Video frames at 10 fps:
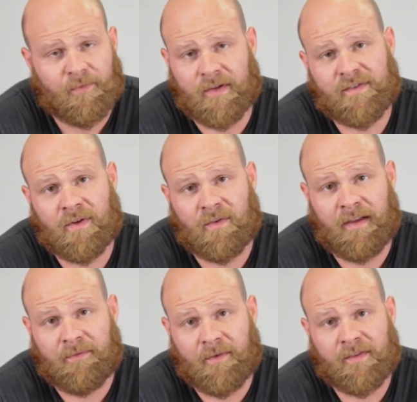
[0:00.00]
Friends don't
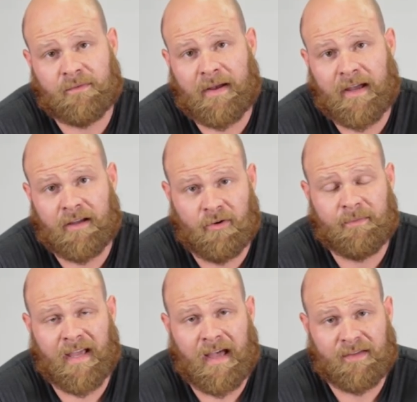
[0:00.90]
let friends buy
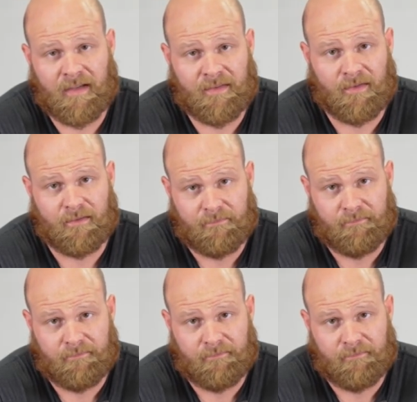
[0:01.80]
crummy gaskets.